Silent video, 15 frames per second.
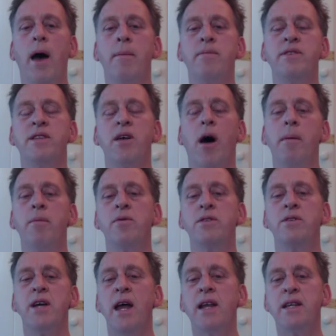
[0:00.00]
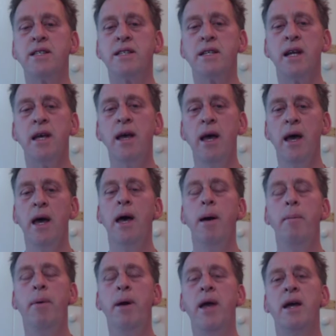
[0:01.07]
simultaneously
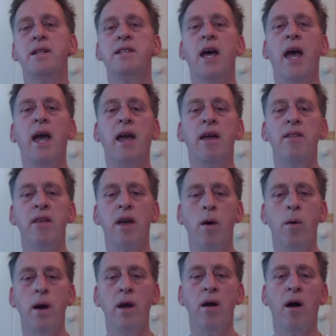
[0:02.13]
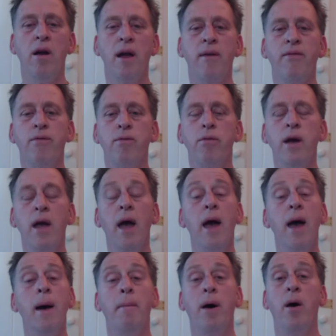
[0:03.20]
be attacking the queen on f3,
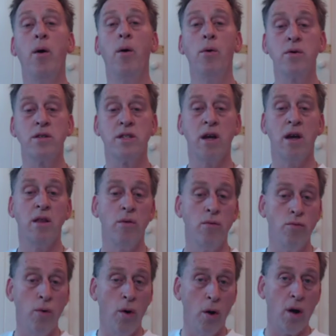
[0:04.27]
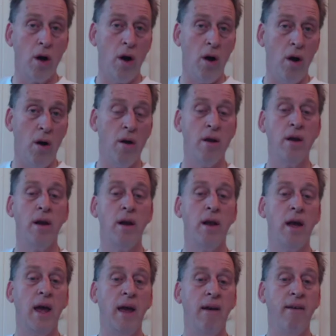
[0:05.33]
but also the rook on
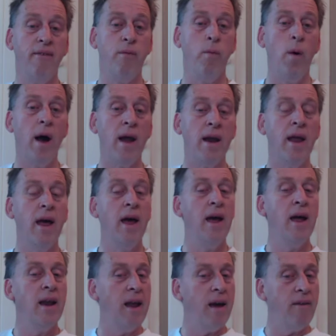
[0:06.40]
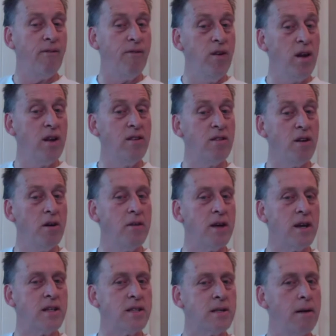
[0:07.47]
f1. Now if you can do
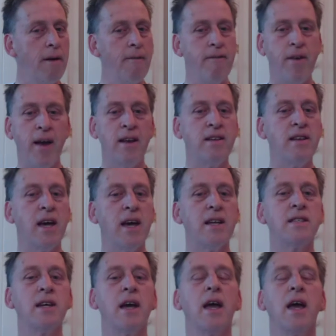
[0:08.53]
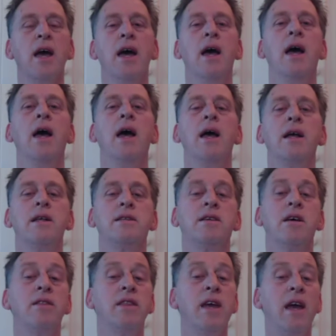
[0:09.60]
this, fantastic.
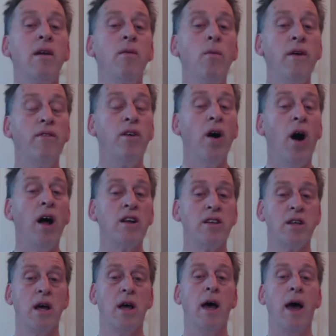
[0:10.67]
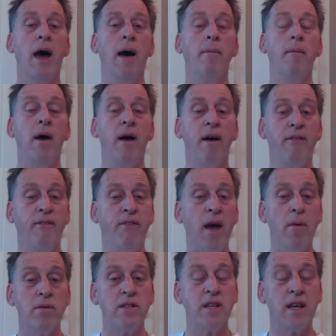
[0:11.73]
So then we've got, if
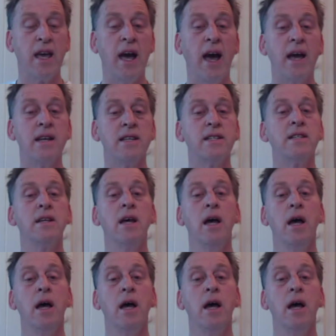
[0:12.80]
that was the case,